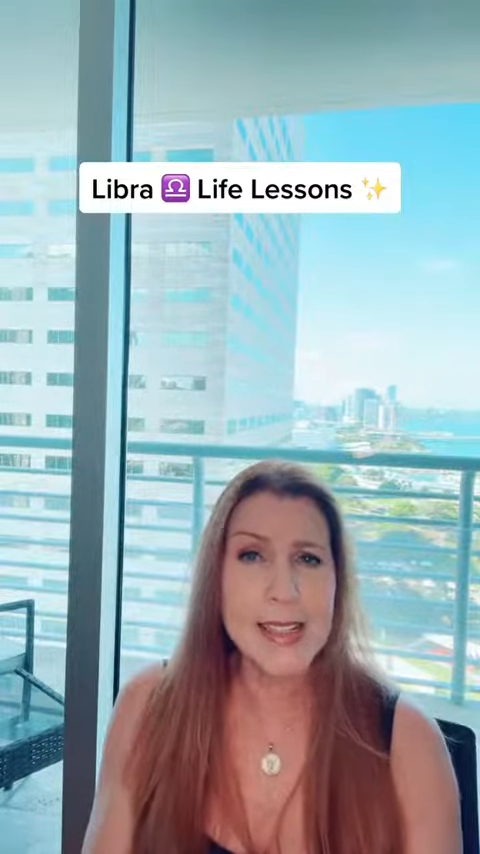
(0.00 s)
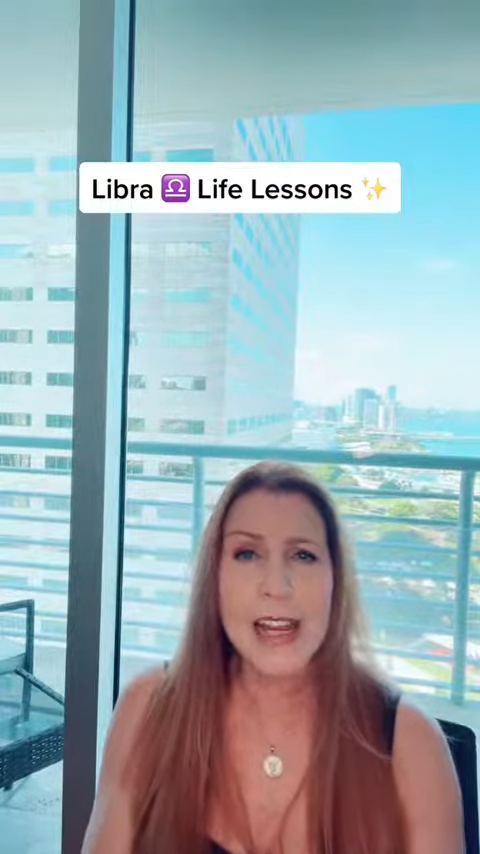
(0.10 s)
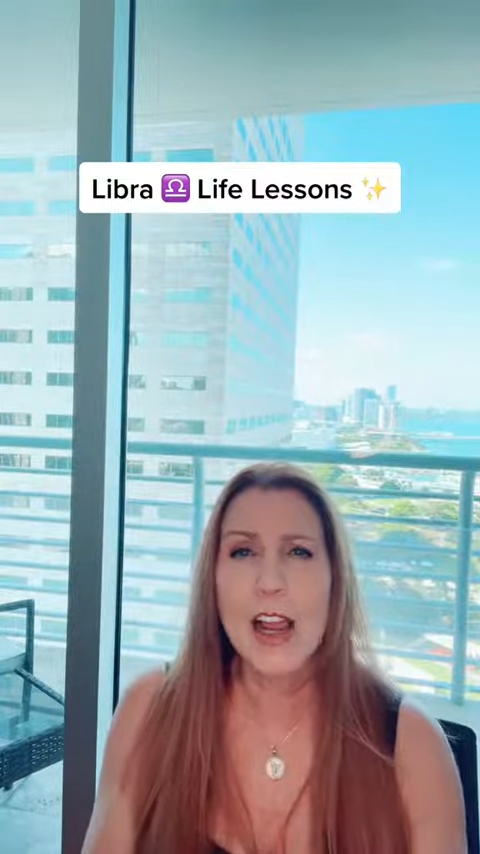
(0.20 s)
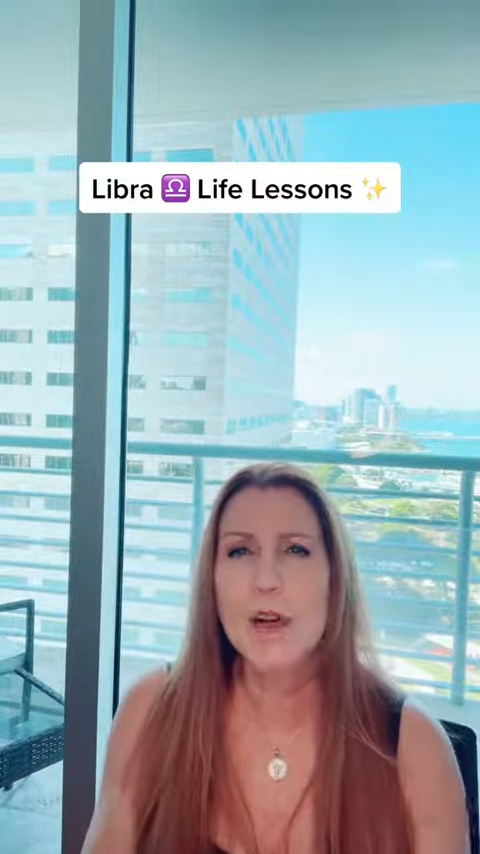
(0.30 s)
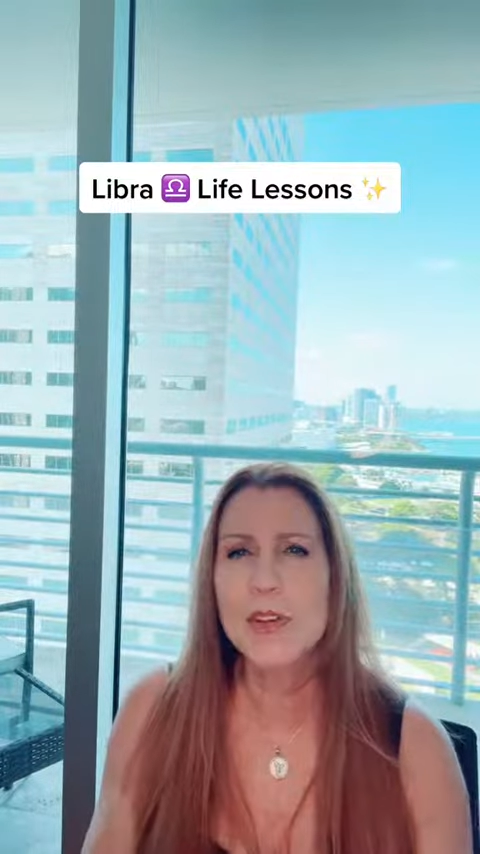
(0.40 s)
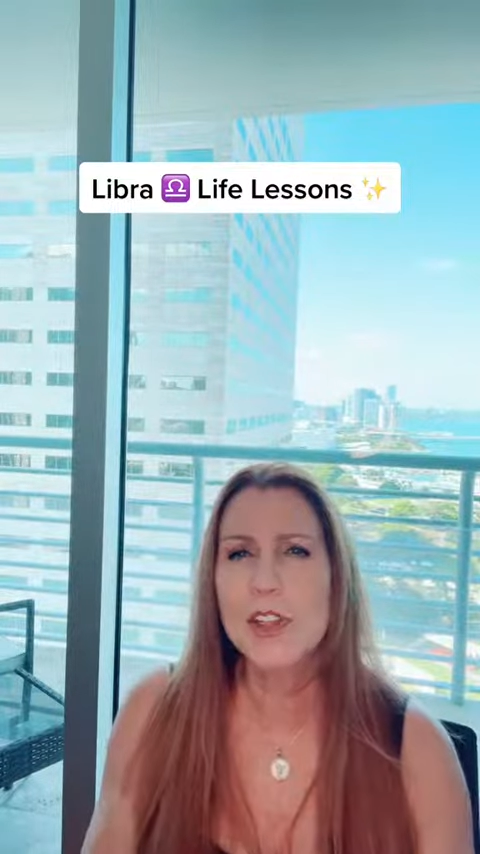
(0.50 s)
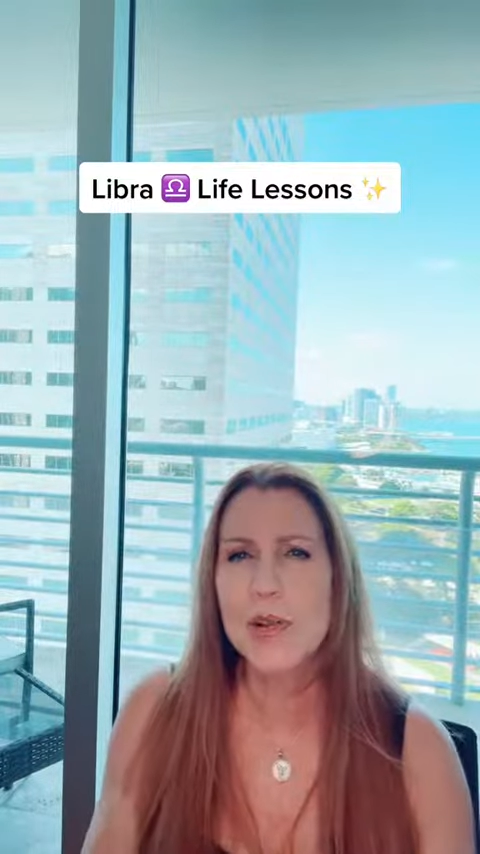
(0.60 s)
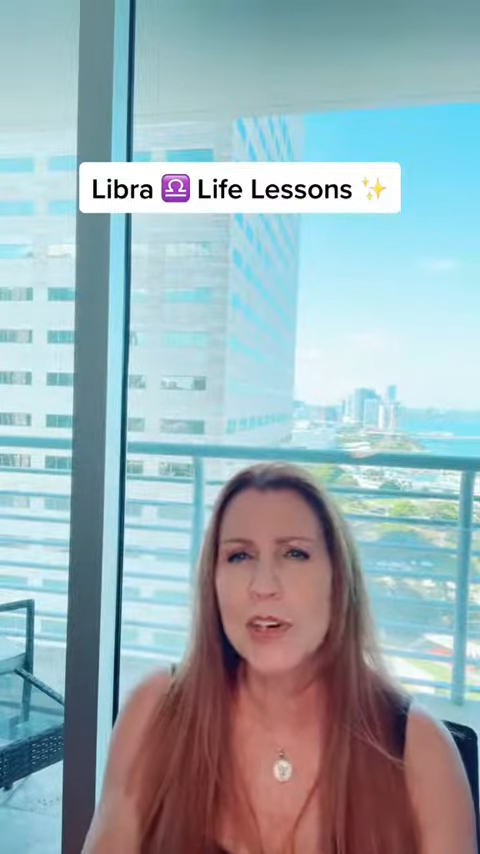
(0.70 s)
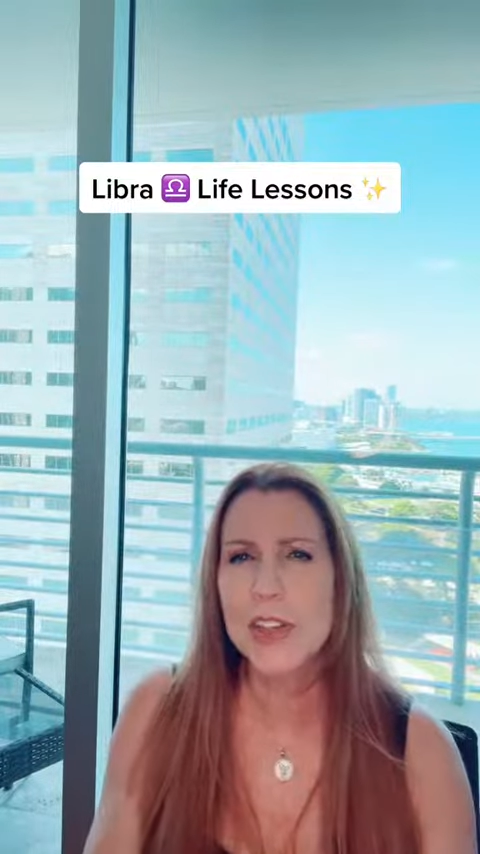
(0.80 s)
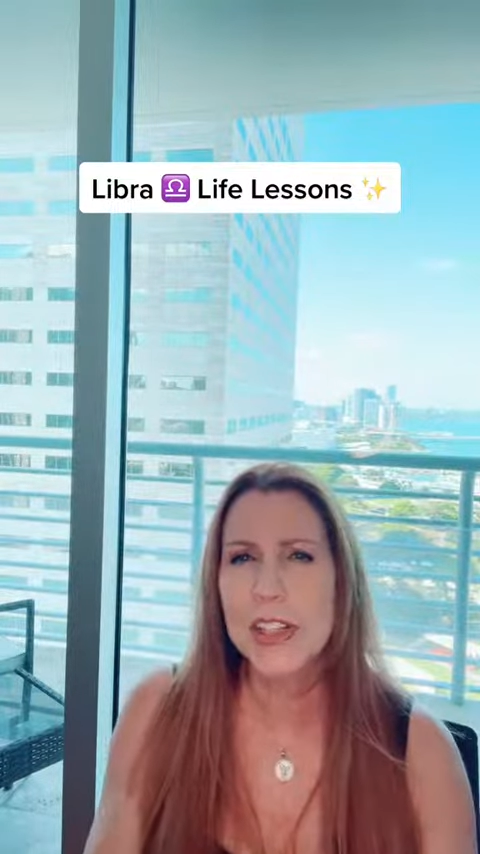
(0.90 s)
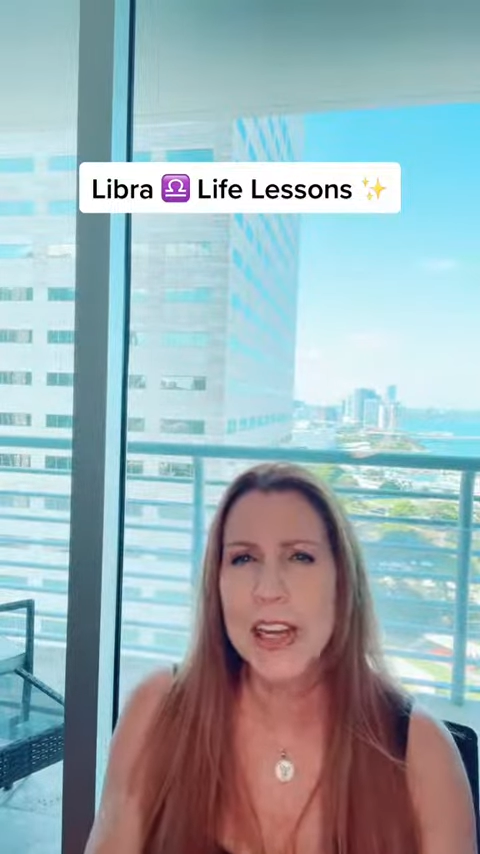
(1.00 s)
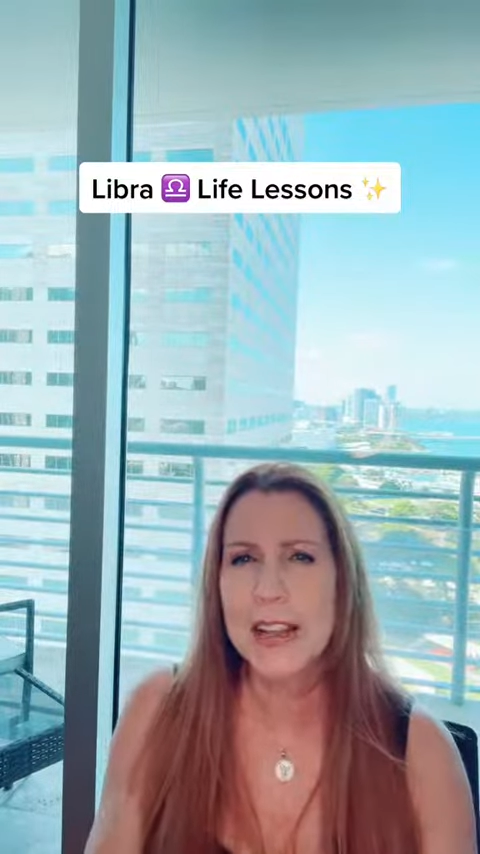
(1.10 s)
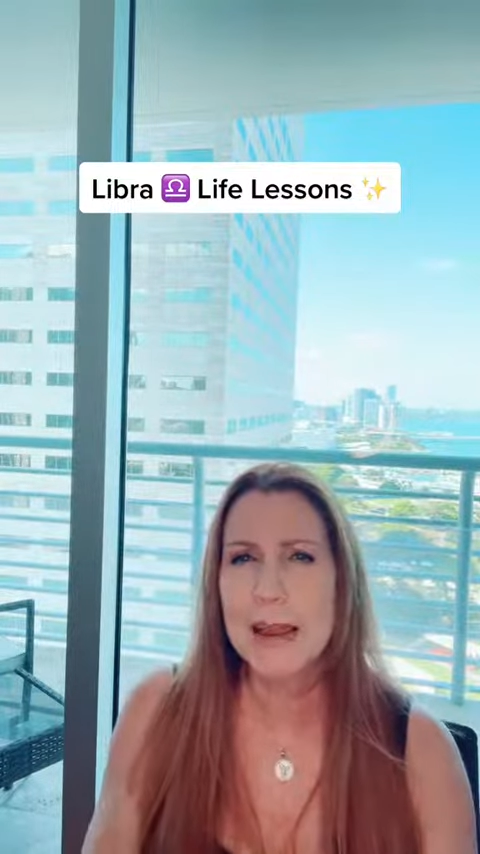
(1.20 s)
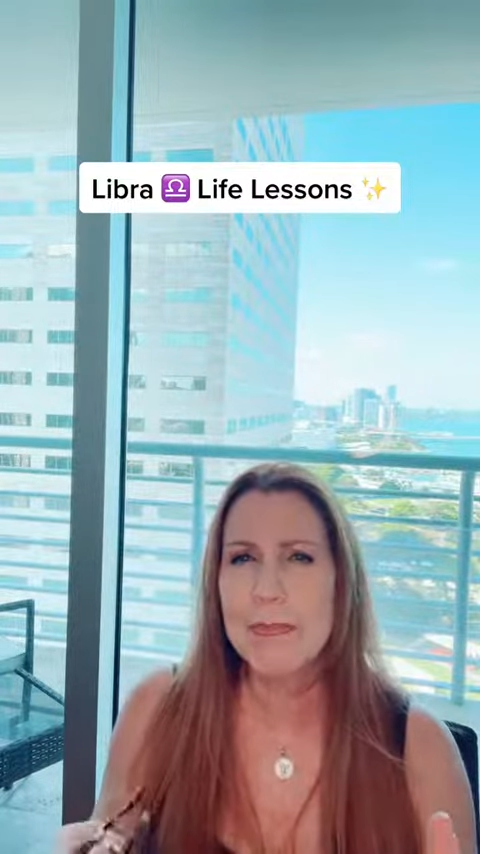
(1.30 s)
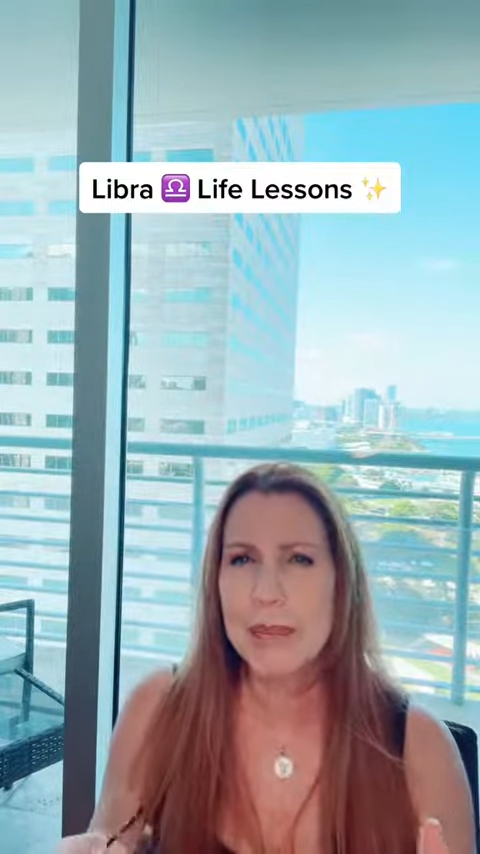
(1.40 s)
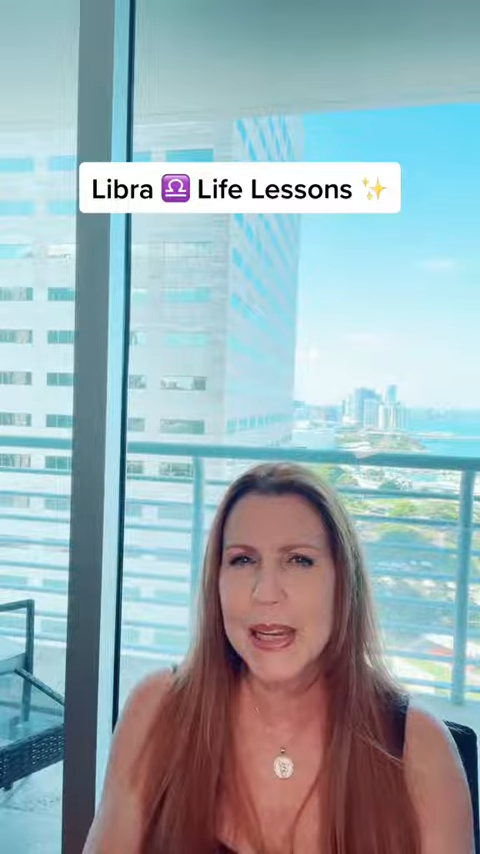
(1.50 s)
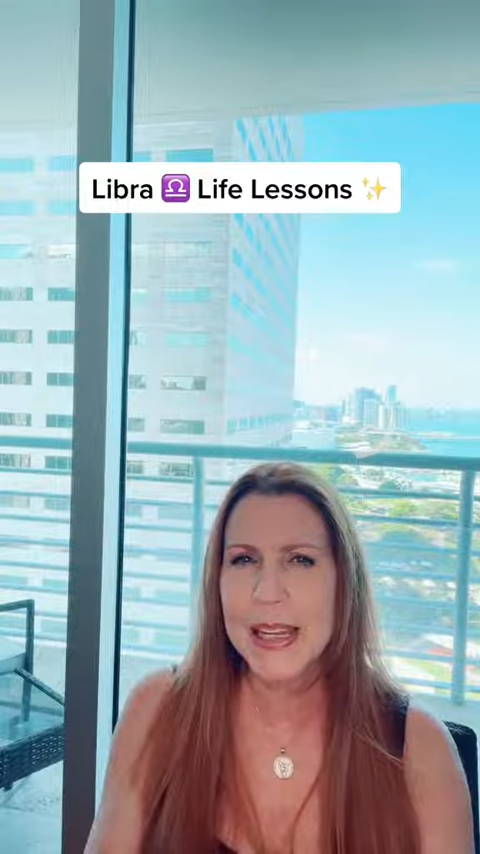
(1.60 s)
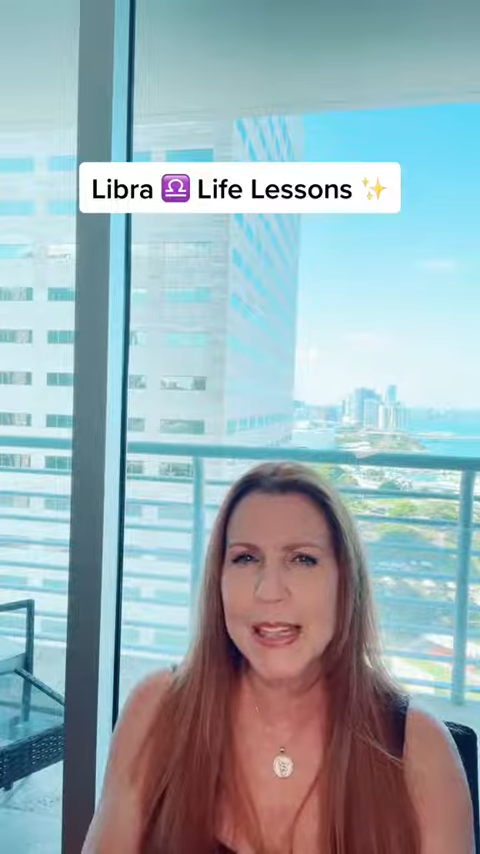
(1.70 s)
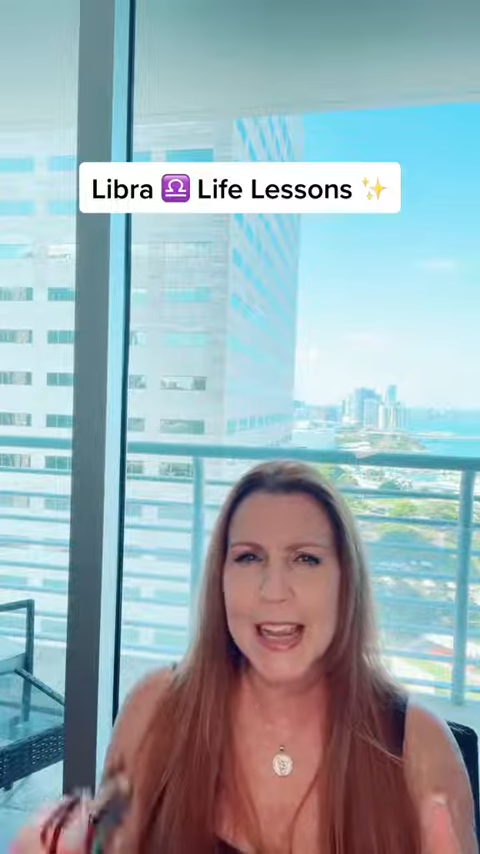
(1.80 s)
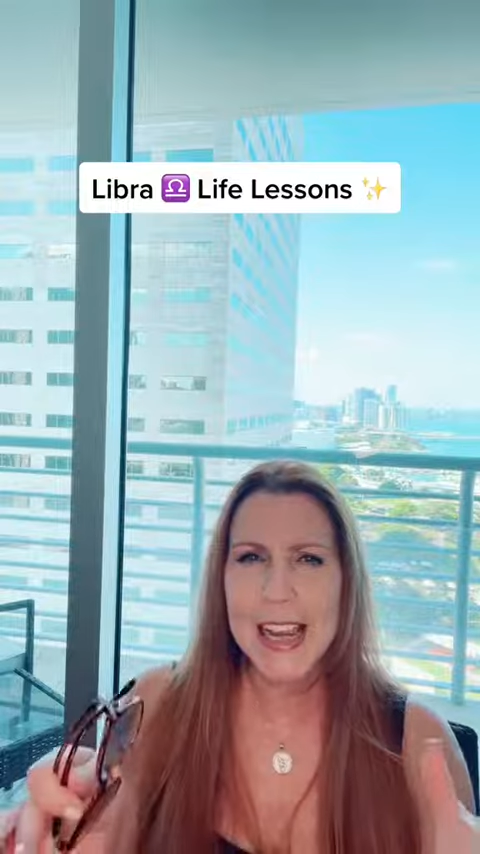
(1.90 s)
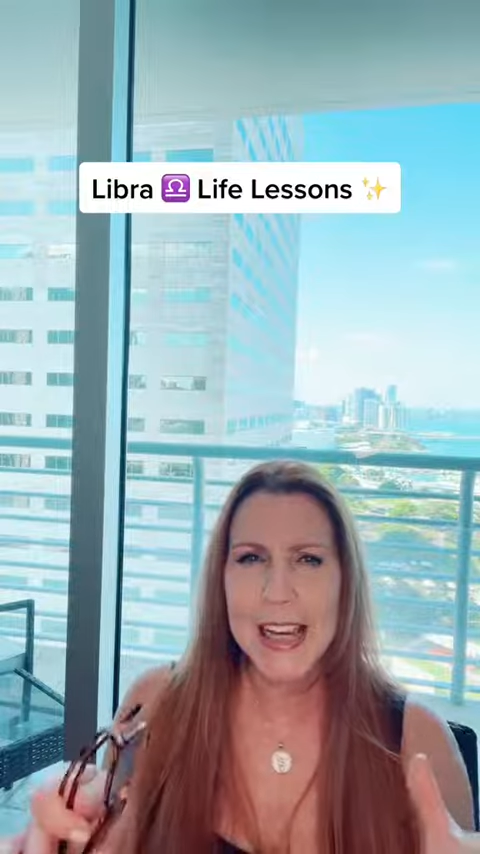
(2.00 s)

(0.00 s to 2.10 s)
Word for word: that helps you understand that peace